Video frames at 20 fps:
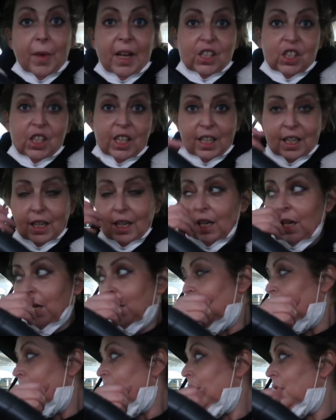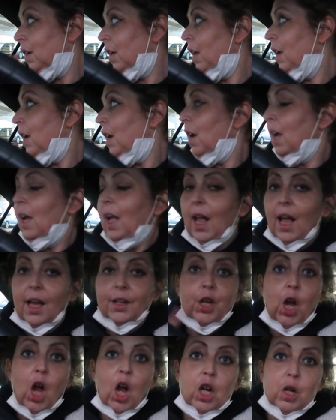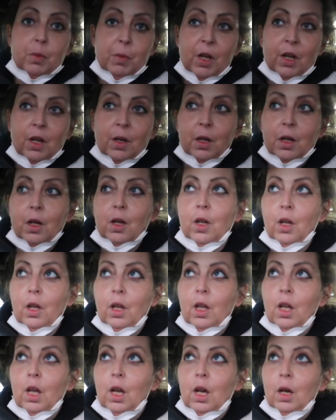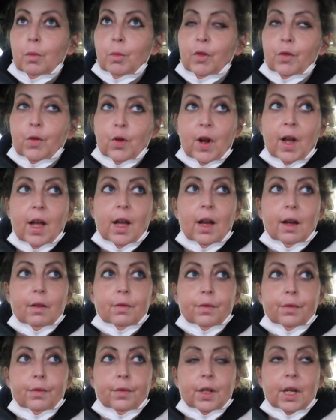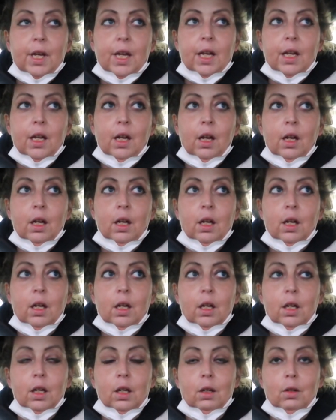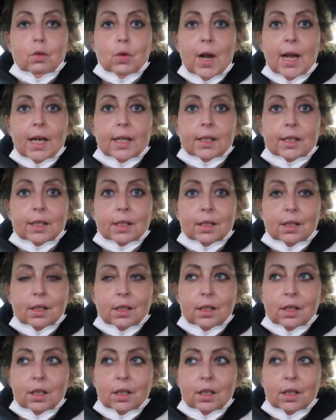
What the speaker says: I'm actually gonna head home before I have the Greggs.